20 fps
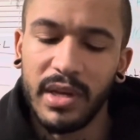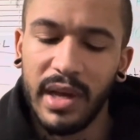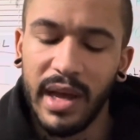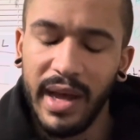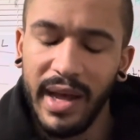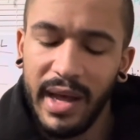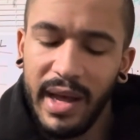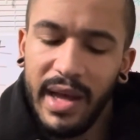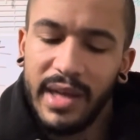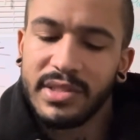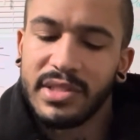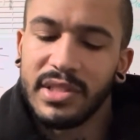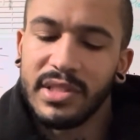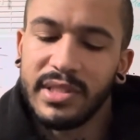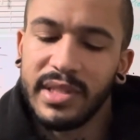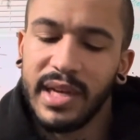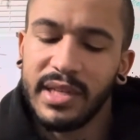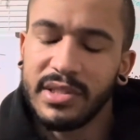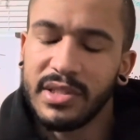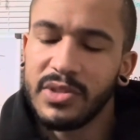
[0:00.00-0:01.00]
I
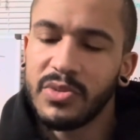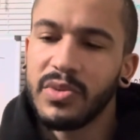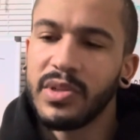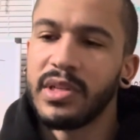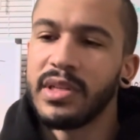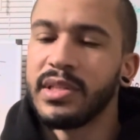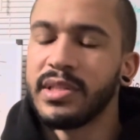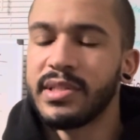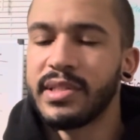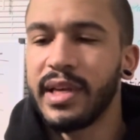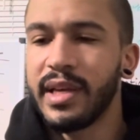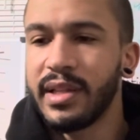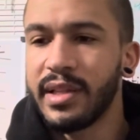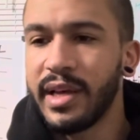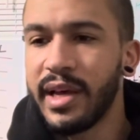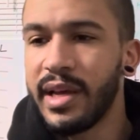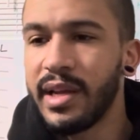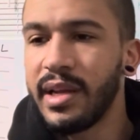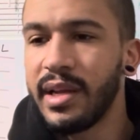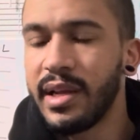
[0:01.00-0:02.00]
just wanted to say
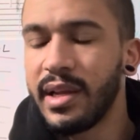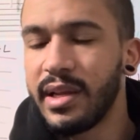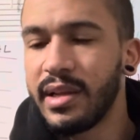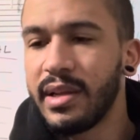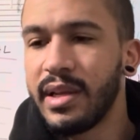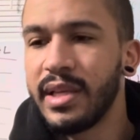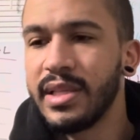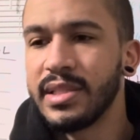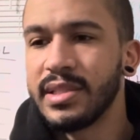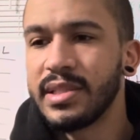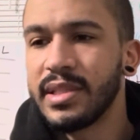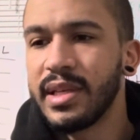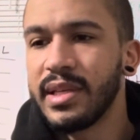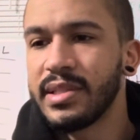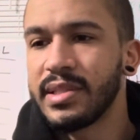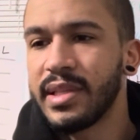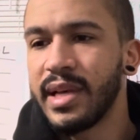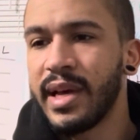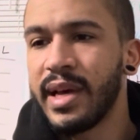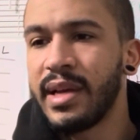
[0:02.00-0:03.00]
that
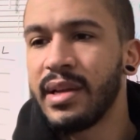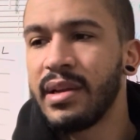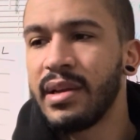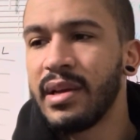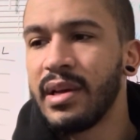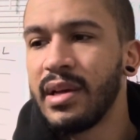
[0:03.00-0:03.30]
is that